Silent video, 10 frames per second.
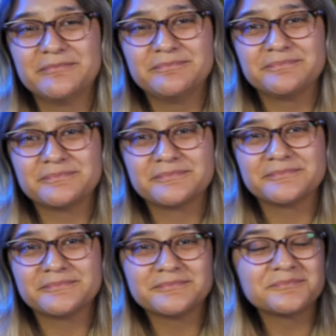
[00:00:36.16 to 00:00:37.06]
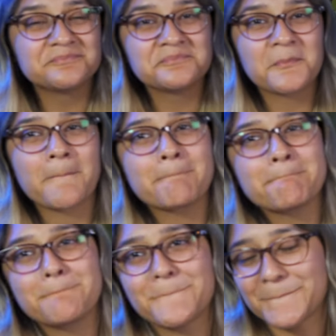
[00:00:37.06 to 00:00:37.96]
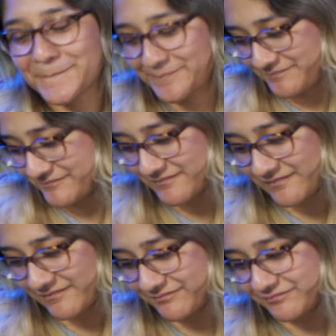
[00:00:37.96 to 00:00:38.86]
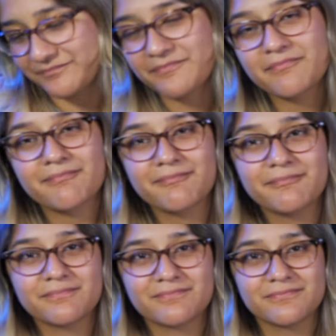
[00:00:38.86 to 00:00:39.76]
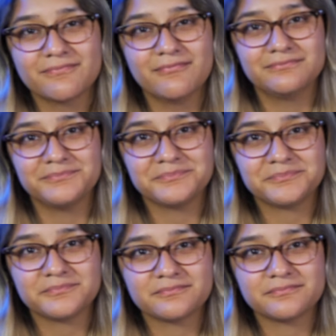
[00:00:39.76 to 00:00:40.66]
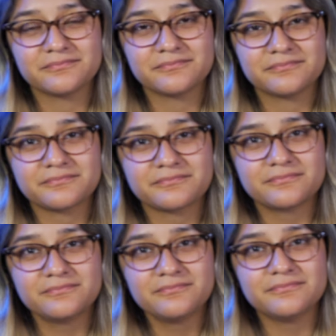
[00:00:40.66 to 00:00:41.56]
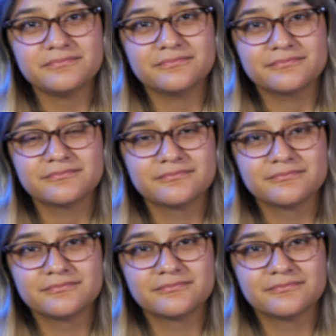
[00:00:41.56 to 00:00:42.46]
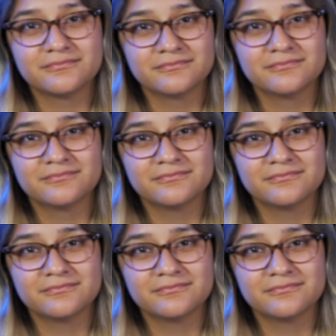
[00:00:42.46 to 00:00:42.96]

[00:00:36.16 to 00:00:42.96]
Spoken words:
[no speech]